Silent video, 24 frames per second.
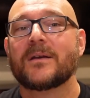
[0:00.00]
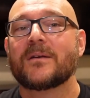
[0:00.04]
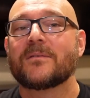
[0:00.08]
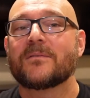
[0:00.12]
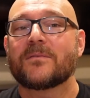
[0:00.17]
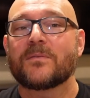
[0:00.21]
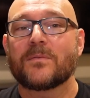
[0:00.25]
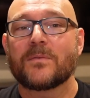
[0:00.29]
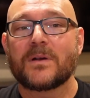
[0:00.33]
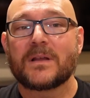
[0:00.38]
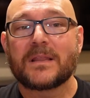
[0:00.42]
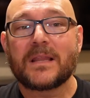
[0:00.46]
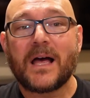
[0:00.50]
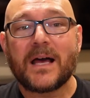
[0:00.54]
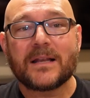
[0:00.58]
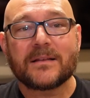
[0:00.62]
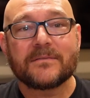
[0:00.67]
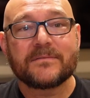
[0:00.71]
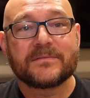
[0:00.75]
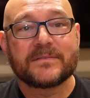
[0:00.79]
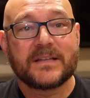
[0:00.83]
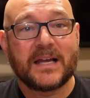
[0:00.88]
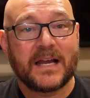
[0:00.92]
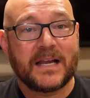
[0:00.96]
For a lot
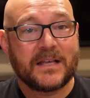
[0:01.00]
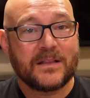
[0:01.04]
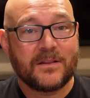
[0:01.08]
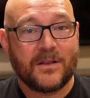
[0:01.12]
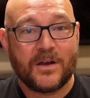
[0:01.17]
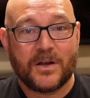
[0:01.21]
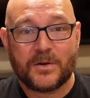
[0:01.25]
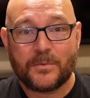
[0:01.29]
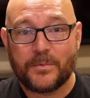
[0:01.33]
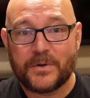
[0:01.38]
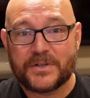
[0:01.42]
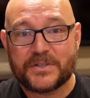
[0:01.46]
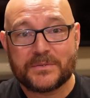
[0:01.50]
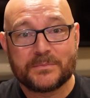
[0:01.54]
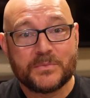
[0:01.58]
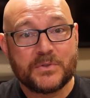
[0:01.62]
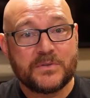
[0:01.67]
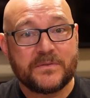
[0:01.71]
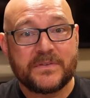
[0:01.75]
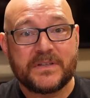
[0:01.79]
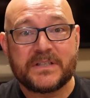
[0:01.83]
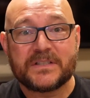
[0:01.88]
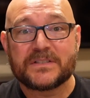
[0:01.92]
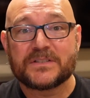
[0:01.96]
of dialogue-rich
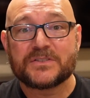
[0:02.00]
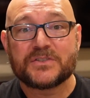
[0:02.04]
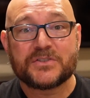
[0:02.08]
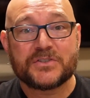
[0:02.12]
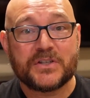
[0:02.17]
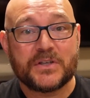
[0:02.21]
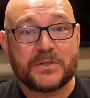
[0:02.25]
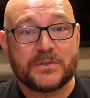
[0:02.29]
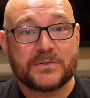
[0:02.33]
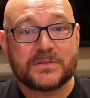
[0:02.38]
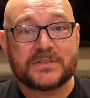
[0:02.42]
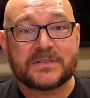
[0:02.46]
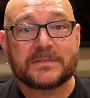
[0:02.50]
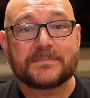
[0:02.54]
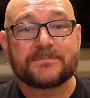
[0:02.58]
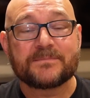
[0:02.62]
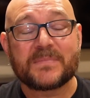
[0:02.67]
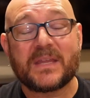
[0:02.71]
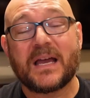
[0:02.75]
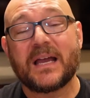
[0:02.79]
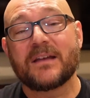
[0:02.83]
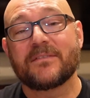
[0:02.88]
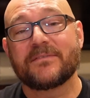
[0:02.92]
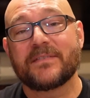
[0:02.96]
movies and shows,
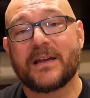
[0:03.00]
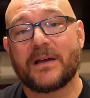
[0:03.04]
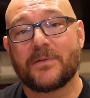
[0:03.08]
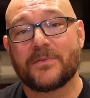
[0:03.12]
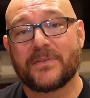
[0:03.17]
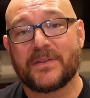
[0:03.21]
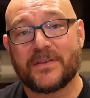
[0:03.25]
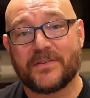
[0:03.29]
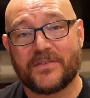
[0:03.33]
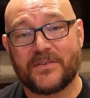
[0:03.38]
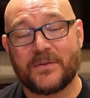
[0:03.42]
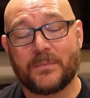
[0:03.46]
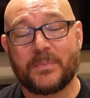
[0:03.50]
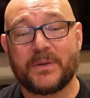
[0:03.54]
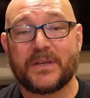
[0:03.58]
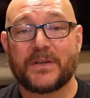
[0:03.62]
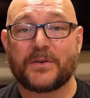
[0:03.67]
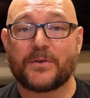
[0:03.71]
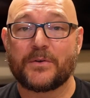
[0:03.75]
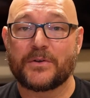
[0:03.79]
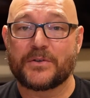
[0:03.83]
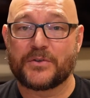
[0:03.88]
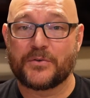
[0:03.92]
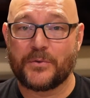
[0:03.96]
I found this to be a
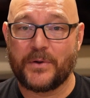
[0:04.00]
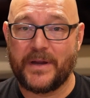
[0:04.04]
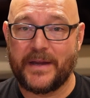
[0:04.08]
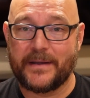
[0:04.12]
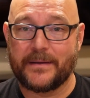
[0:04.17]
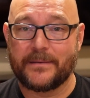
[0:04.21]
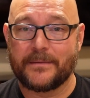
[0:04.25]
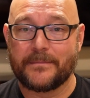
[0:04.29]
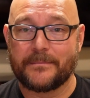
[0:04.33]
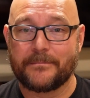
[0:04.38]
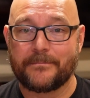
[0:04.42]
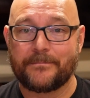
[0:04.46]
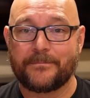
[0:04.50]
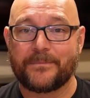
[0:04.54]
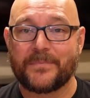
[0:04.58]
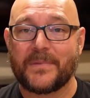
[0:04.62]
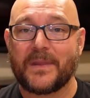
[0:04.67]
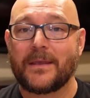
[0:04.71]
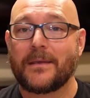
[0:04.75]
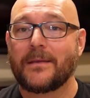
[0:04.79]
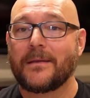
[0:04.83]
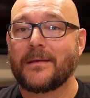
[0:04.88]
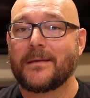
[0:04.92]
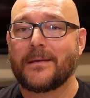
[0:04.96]
good trade.
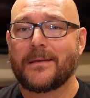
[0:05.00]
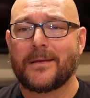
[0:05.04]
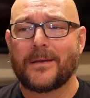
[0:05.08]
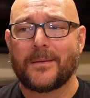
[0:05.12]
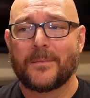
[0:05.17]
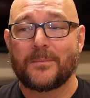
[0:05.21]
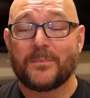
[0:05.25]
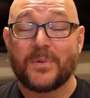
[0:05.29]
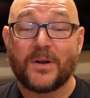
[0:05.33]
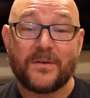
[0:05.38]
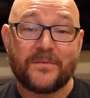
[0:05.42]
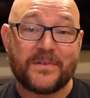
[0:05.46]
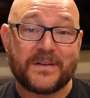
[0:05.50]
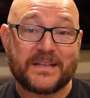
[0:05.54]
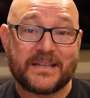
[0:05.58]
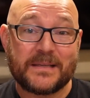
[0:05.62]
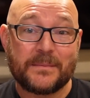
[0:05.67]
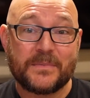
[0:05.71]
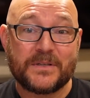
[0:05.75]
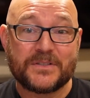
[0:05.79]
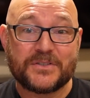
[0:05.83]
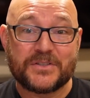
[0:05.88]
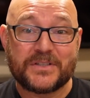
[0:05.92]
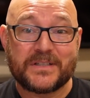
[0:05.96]
Perfect
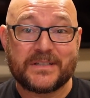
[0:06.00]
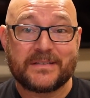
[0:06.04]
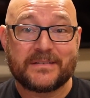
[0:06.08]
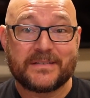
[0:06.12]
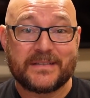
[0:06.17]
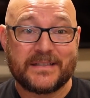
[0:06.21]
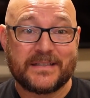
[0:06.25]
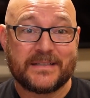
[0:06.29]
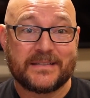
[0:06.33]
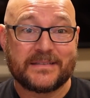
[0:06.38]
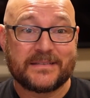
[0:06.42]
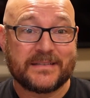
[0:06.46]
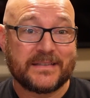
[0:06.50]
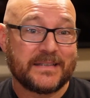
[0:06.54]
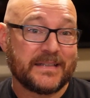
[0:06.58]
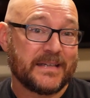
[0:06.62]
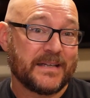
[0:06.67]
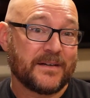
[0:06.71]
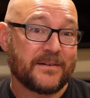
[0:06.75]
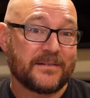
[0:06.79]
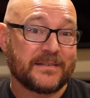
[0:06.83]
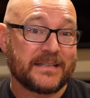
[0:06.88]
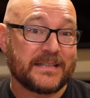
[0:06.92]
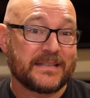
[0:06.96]
imaging is
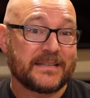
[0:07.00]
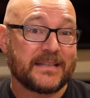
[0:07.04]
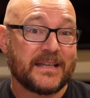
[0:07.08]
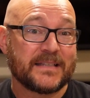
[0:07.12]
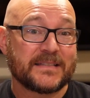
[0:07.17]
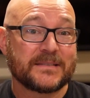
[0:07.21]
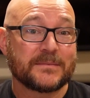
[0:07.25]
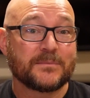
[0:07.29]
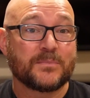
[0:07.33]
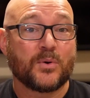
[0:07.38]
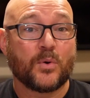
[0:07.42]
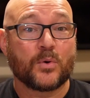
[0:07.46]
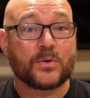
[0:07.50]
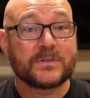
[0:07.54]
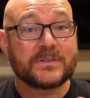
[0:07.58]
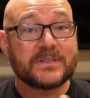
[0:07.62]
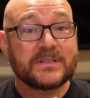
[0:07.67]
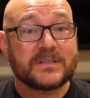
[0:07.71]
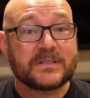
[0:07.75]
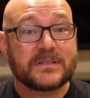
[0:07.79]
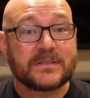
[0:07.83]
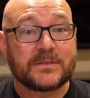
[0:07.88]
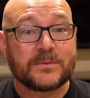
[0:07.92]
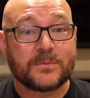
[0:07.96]
inherently less
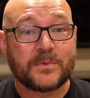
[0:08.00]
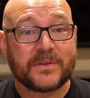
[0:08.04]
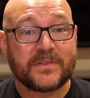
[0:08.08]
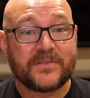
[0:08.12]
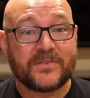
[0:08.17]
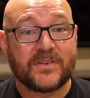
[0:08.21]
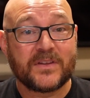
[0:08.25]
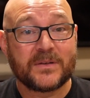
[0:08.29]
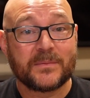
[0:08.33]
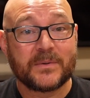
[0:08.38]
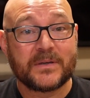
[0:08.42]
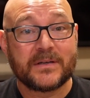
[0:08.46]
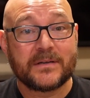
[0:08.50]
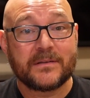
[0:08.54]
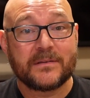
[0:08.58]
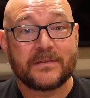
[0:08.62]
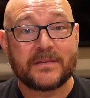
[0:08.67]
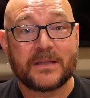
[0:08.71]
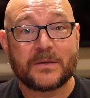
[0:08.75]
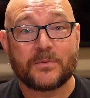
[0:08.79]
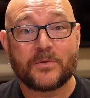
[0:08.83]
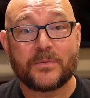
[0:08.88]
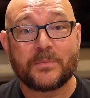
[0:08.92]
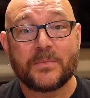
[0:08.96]
important with cinema
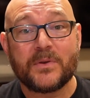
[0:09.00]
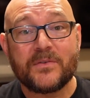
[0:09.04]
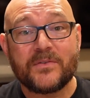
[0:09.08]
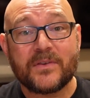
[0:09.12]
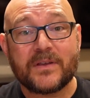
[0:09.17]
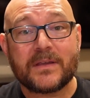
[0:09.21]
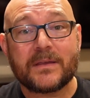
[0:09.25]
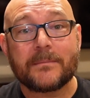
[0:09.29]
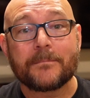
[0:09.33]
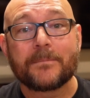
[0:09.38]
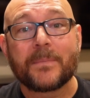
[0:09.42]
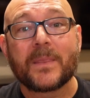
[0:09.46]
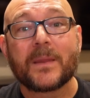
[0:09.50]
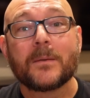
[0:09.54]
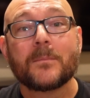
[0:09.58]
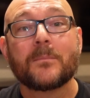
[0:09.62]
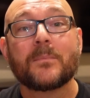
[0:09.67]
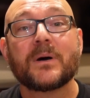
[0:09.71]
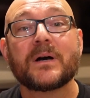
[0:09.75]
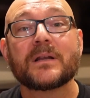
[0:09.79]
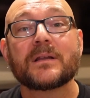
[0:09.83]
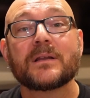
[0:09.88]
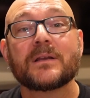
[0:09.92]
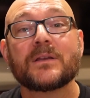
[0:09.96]
than with music,
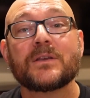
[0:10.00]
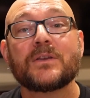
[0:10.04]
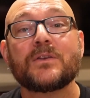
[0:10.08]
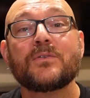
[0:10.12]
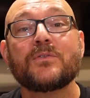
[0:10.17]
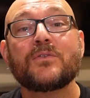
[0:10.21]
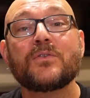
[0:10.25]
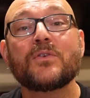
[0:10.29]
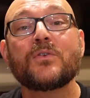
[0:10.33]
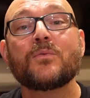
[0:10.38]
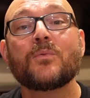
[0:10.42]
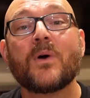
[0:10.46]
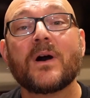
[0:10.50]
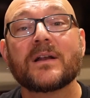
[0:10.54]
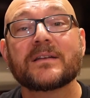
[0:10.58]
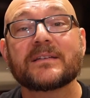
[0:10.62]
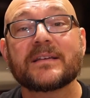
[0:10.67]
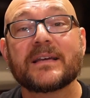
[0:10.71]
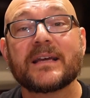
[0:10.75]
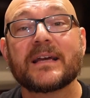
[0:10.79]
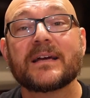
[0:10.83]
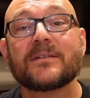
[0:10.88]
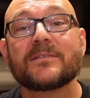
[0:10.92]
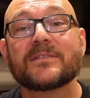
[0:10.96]
but you do want to
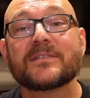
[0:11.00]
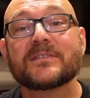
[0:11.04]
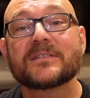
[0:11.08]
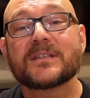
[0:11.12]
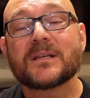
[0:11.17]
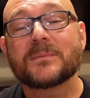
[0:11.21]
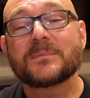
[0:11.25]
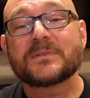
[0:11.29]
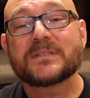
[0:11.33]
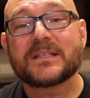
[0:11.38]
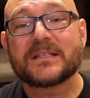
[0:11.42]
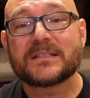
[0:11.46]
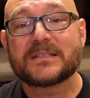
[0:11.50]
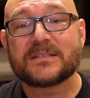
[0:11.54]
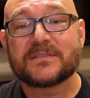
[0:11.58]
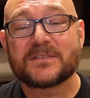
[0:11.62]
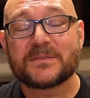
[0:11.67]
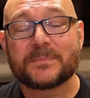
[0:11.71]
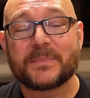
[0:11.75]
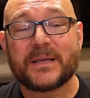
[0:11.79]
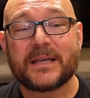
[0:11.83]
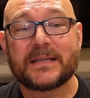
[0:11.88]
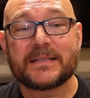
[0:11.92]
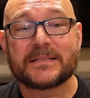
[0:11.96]
have some sense of
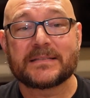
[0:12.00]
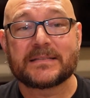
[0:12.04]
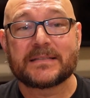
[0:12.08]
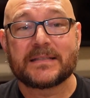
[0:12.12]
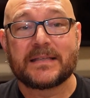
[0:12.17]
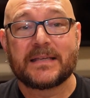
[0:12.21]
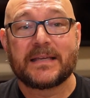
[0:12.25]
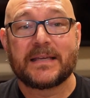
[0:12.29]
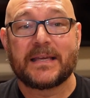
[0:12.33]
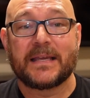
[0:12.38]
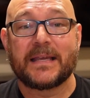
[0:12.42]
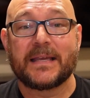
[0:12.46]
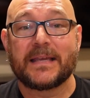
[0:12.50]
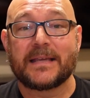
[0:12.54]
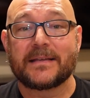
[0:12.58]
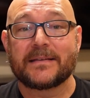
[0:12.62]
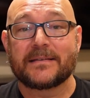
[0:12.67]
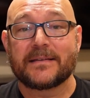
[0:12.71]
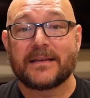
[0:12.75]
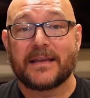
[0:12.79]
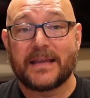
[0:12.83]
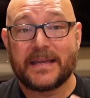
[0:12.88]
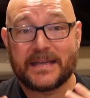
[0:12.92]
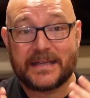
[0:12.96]
space and
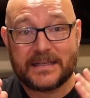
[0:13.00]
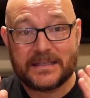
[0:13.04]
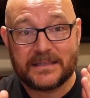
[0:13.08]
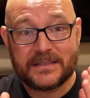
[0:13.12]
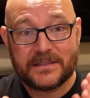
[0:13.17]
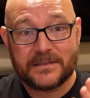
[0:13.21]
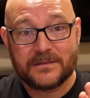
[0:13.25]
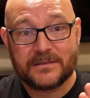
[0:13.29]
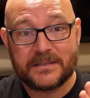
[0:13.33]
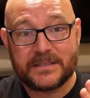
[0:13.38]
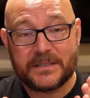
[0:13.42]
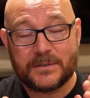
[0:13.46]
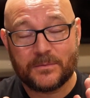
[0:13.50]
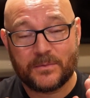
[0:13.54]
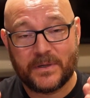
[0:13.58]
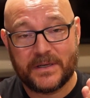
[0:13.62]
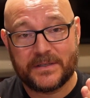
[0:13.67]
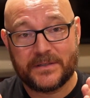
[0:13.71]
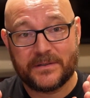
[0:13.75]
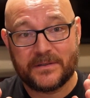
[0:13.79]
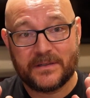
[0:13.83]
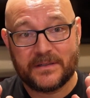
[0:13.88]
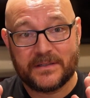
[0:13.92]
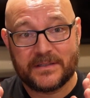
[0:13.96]
a clearly
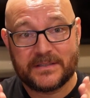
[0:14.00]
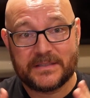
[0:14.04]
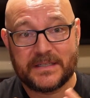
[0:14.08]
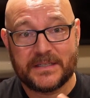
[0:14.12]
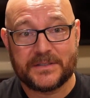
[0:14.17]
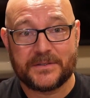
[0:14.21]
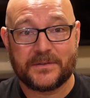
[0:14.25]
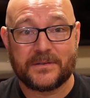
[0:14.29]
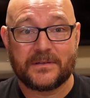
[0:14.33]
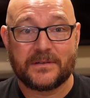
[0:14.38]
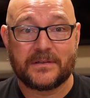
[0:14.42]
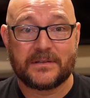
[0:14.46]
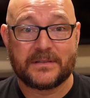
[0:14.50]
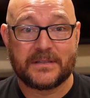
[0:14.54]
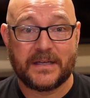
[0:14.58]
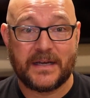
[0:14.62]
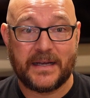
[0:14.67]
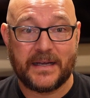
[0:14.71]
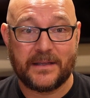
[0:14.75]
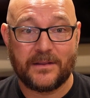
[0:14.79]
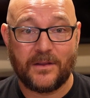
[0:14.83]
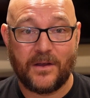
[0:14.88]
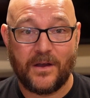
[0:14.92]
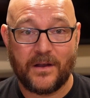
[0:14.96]
rendered center
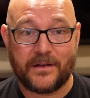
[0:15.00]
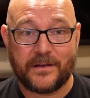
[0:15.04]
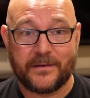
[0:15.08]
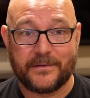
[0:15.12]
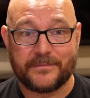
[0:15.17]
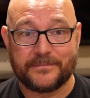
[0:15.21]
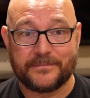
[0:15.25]
dialogue.